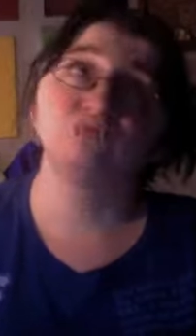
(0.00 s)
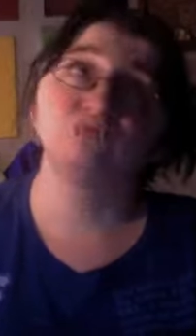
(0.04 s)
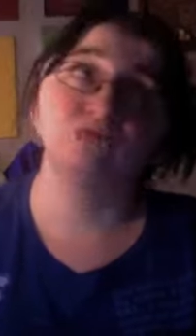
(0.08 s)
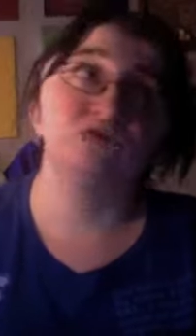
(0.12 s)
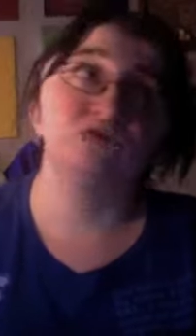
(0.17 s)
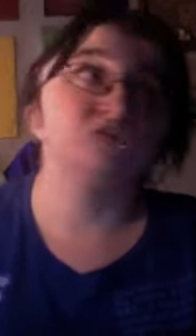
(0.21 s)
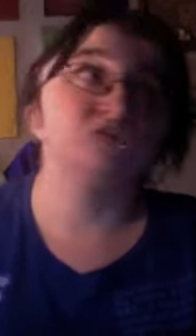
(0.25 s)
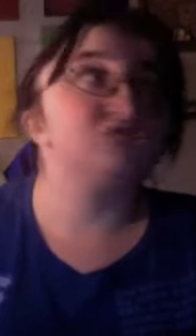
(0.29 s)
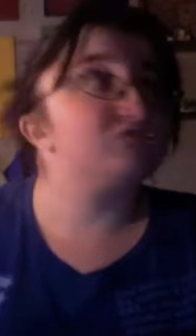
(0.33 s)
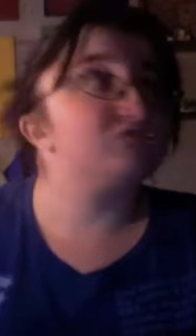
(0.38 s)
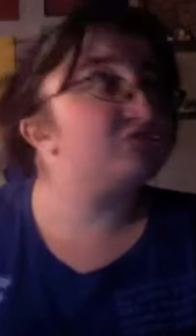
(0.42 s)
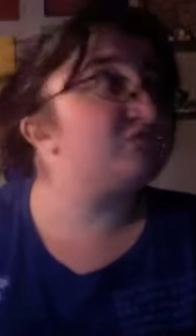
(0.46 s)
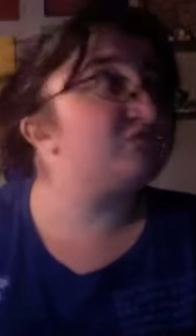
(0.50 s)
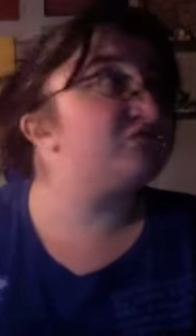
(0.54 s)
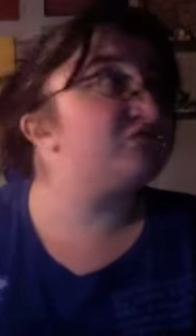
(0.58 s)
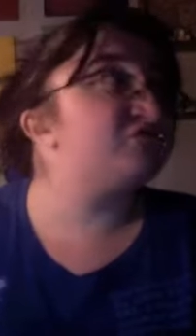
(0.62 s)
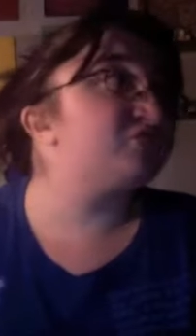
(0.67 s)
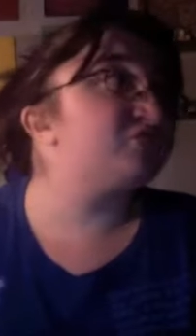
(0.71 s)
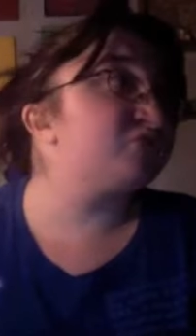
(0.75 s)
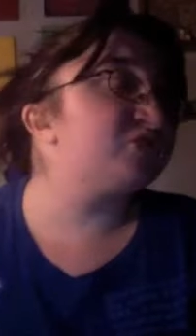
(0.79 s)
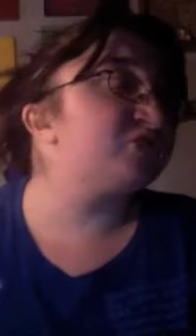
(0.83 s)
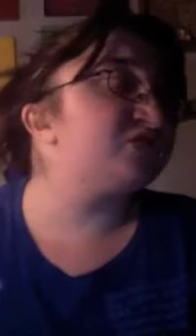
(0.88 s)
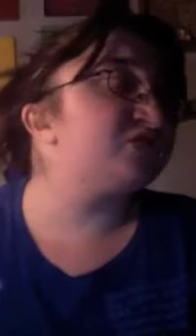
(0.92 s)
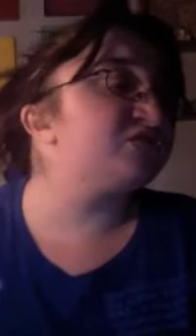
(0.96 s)
O, P, Q, R, S, T, U, V, W, X. Twinkle,
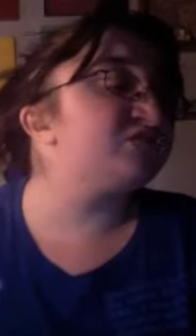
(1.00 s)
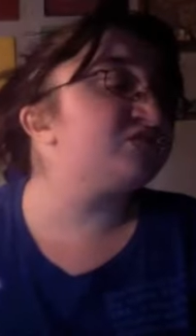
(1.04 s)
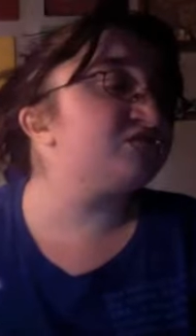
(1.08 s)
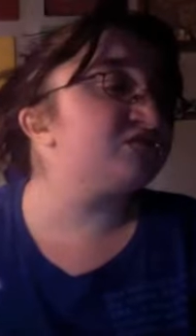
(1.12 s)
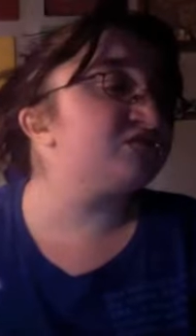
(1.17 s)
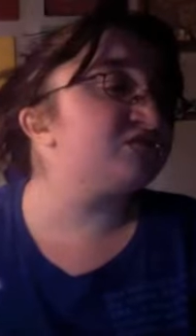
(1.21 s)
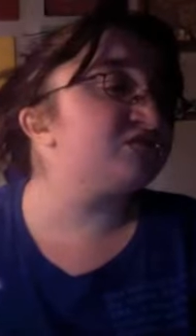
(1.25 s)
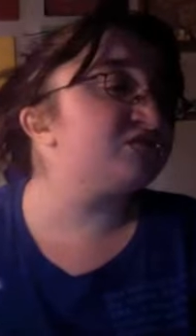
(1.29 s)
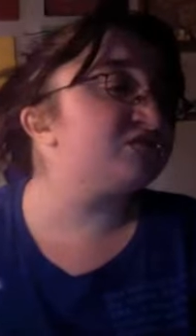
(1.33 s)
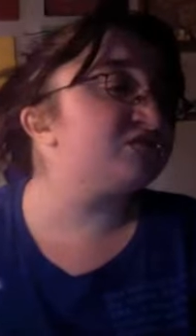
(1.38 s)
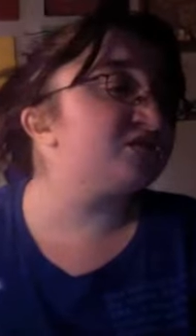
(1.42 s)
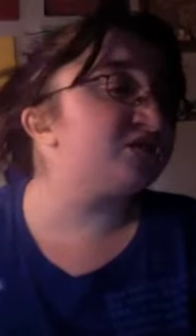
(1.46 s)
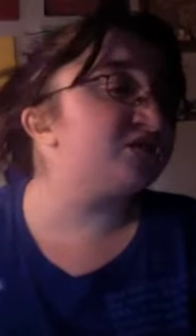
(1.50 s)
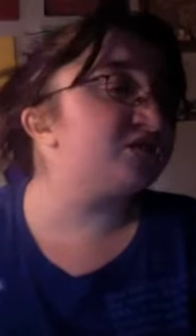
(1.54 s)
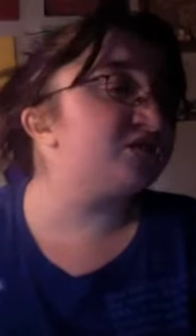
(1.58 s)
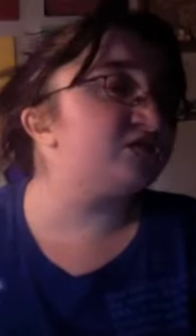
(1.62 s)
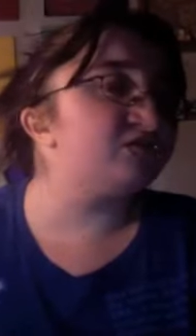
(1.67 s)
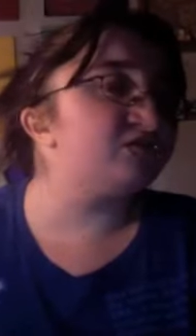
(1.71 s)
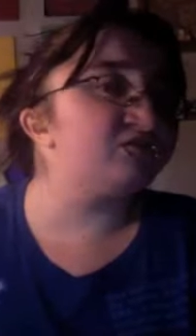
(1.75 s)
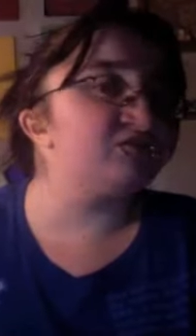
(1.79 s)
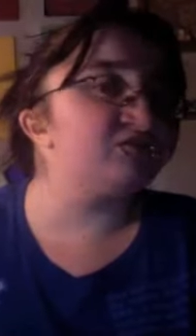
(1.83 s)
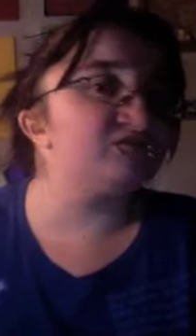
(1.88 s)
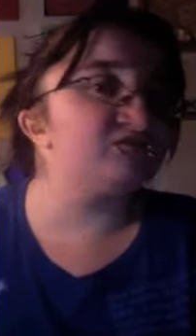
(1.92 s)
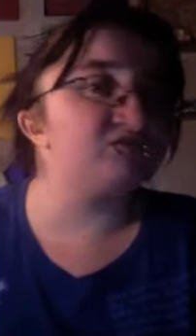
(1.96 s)
twinkle,
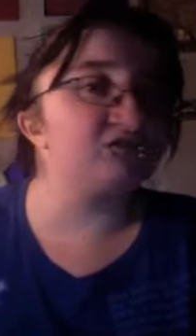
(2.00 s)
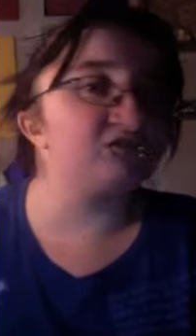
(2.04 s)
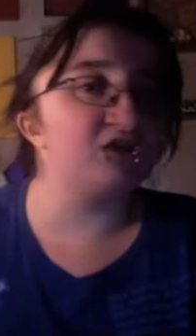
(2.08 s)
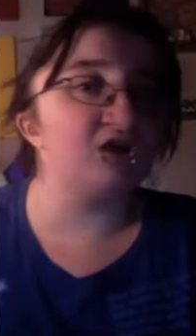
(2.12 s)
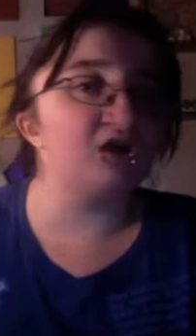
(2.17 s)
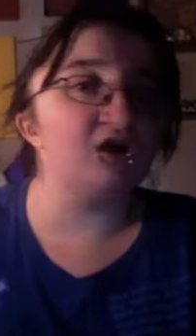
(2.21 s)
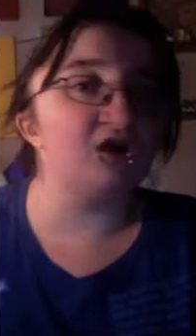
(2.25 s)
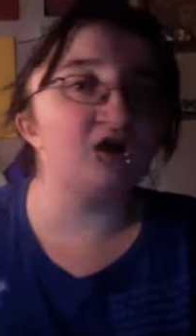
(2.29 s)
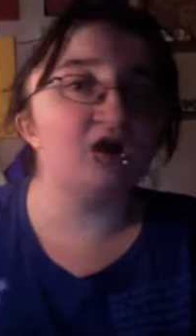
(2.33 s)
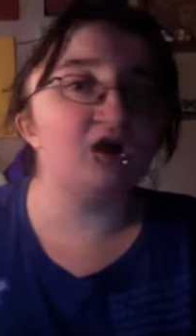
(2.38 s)
little star.